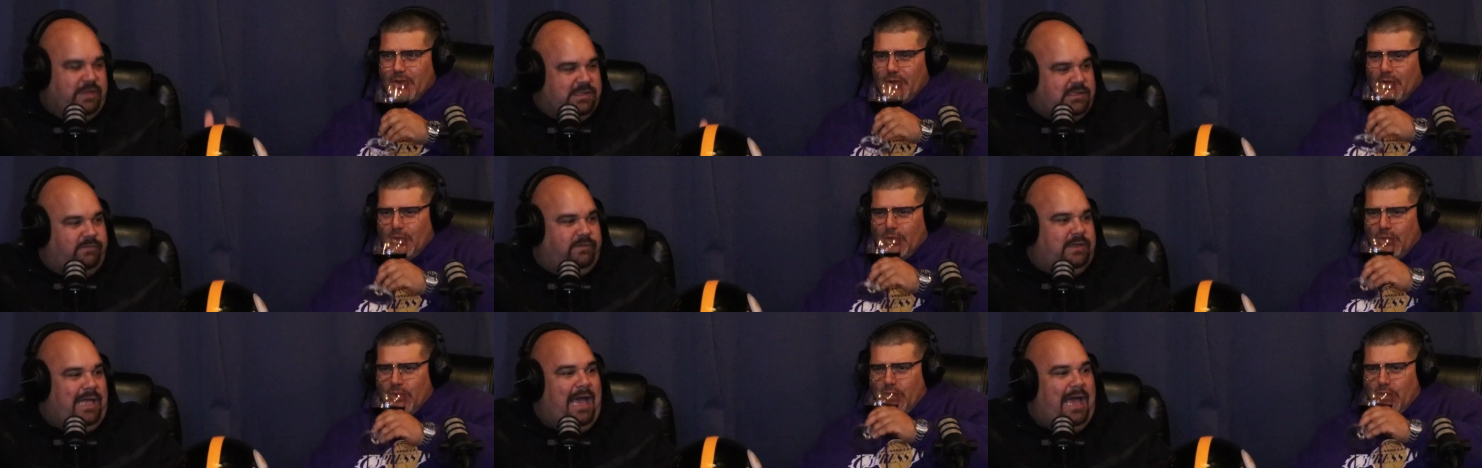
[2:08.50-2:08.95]

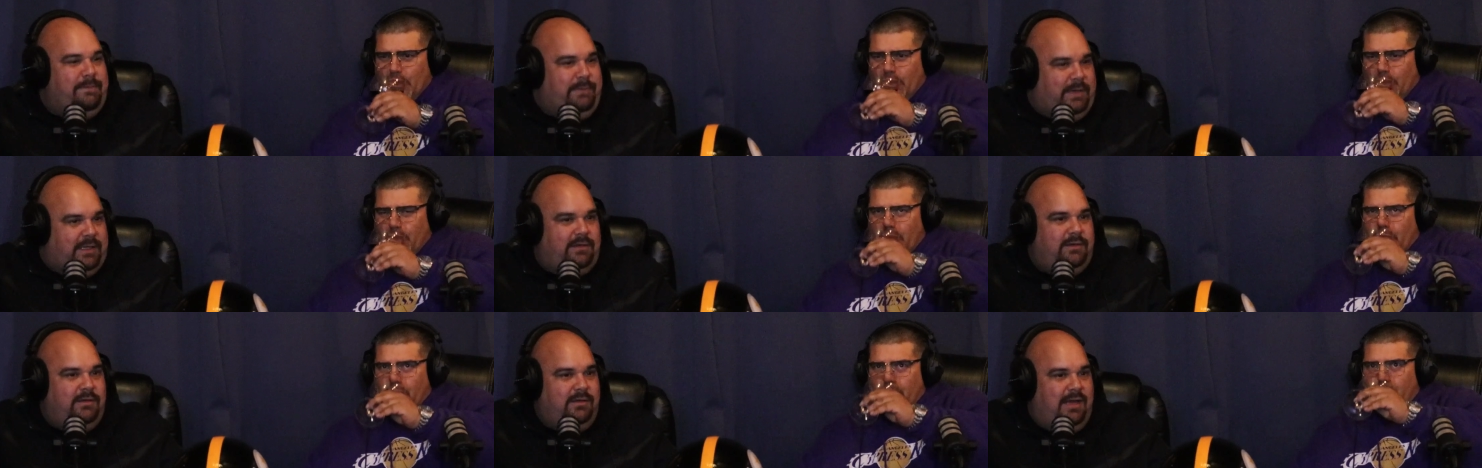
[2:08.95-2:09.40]
Speaker 1: lineman,
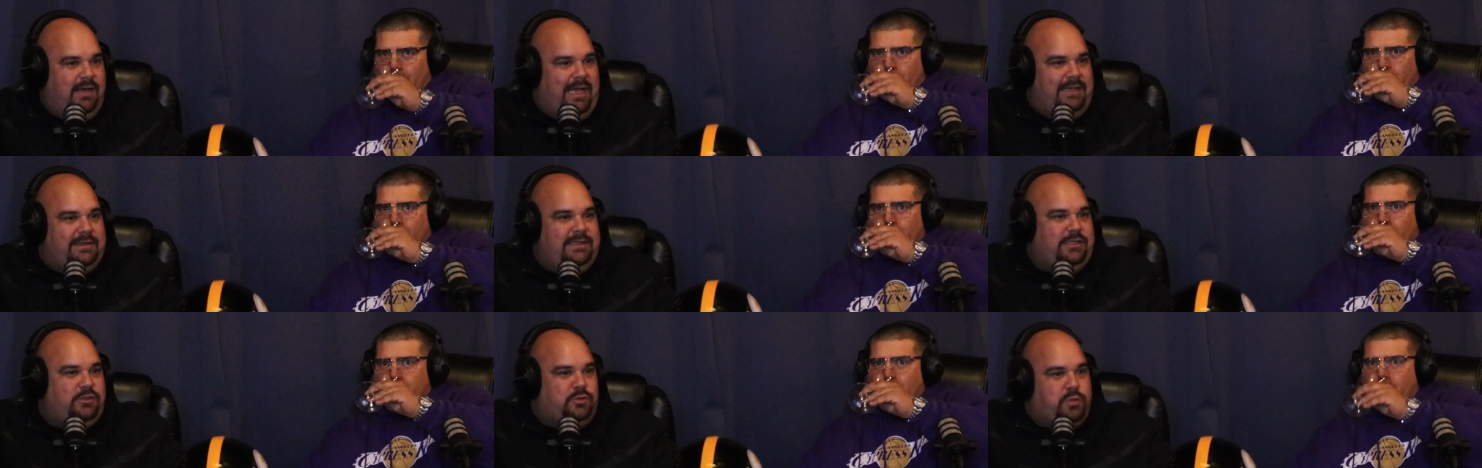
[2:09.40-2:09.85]
at least
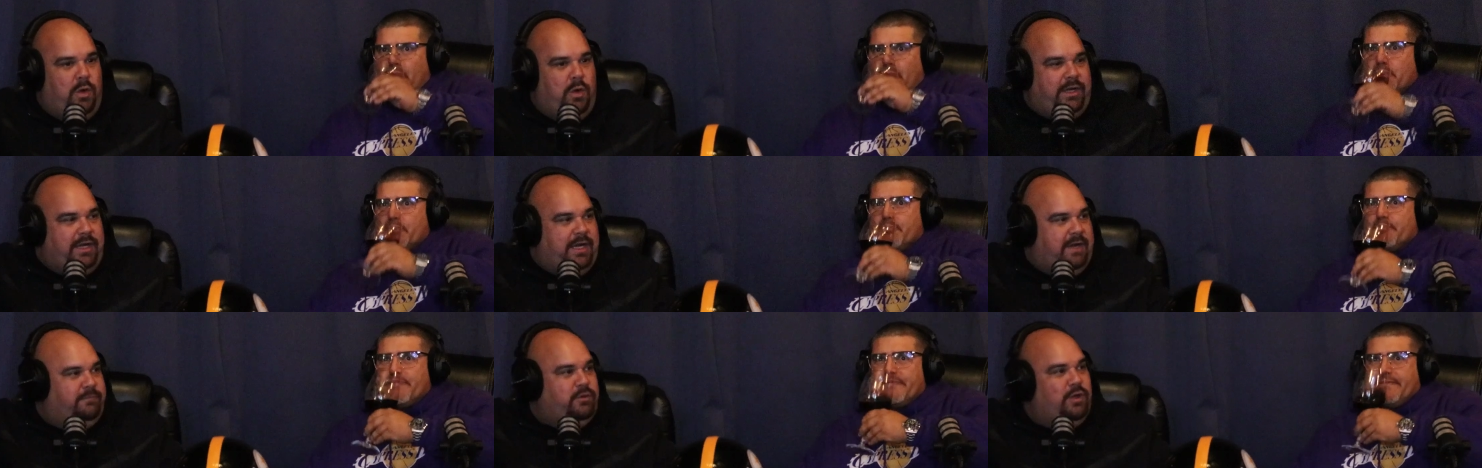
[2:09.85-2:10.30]
one. And if
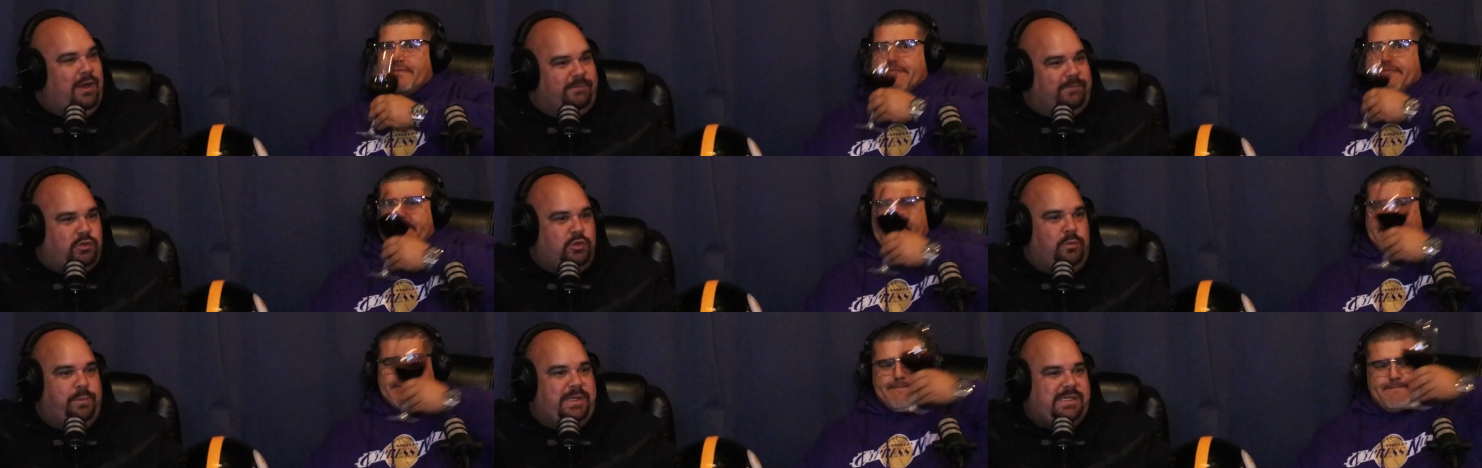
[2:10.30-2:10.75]
you have two
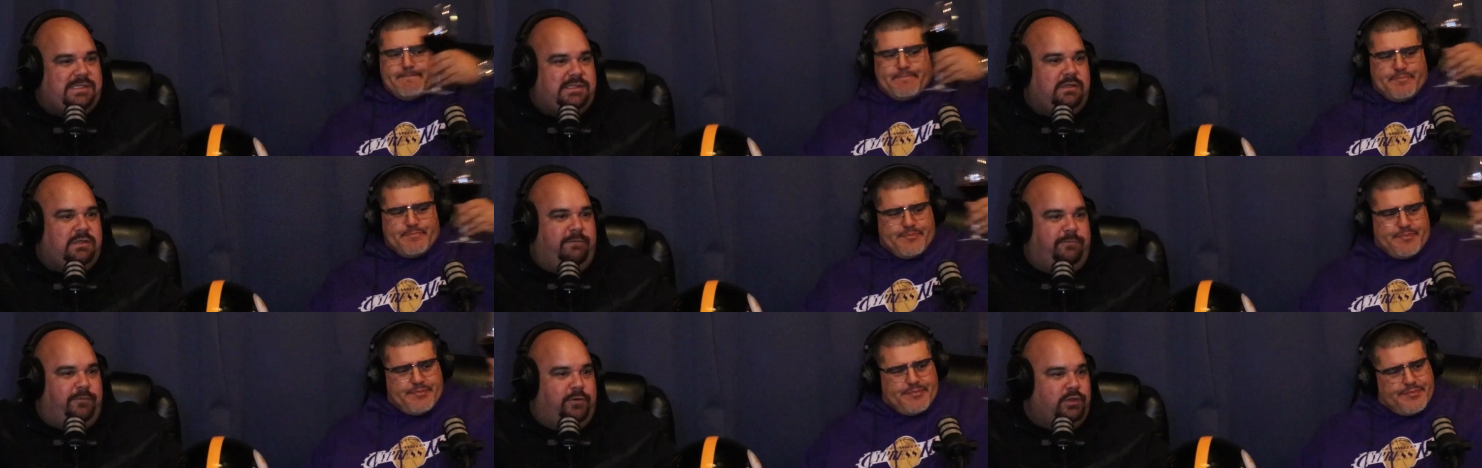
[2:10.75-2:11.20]
picks in the
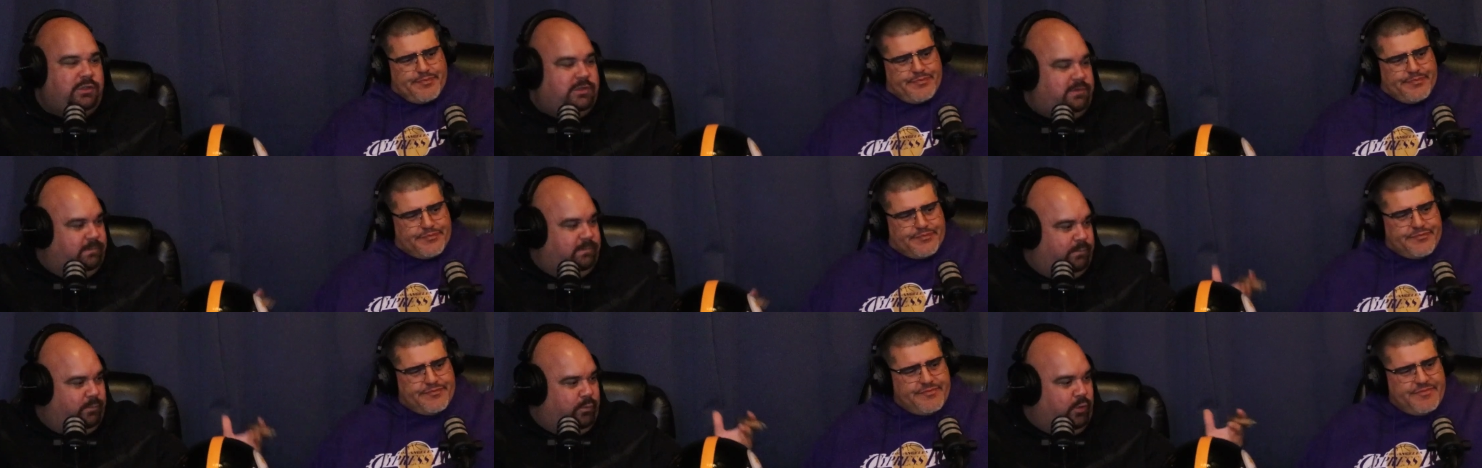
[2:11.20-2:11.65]
first,
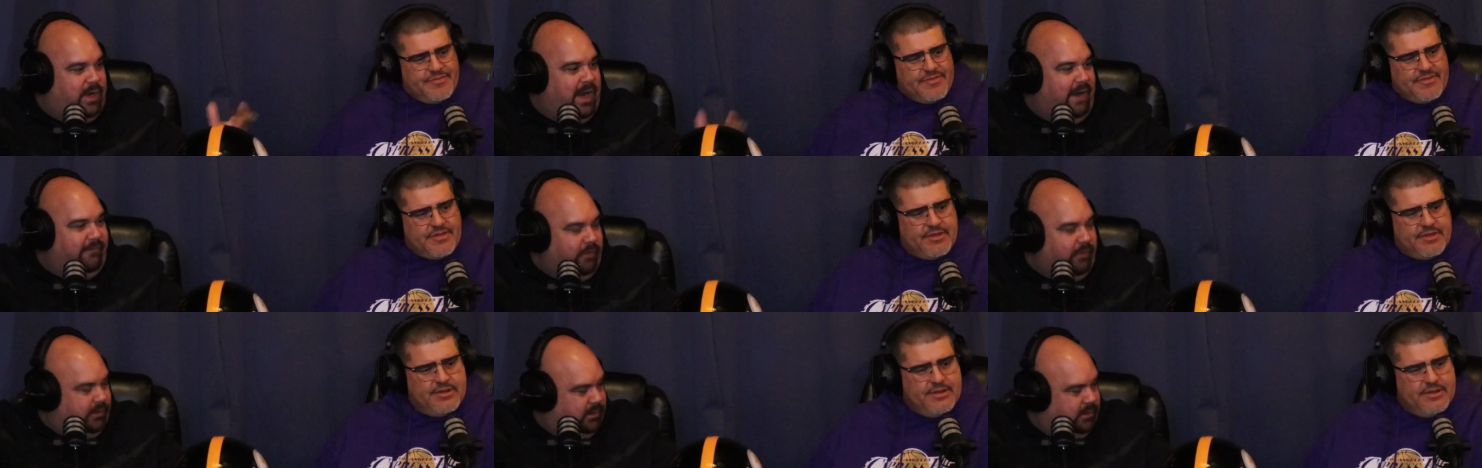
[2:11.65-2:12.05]
whatever,